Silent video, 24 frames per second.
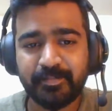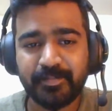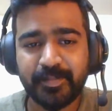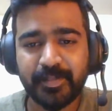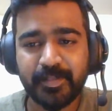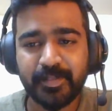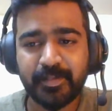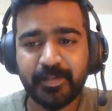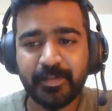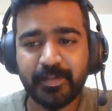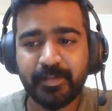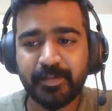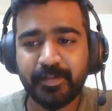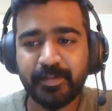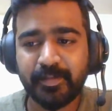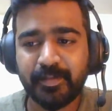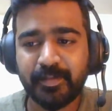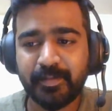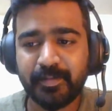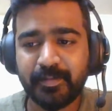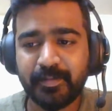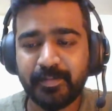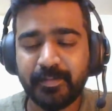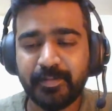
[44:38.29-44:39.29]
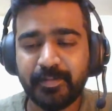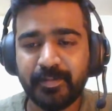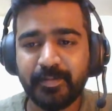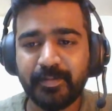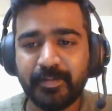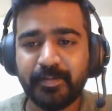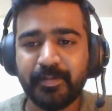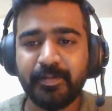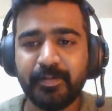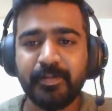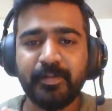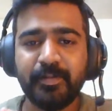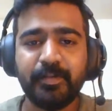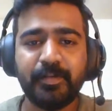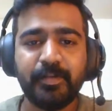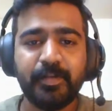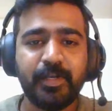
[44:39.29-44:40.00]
(no one is talking)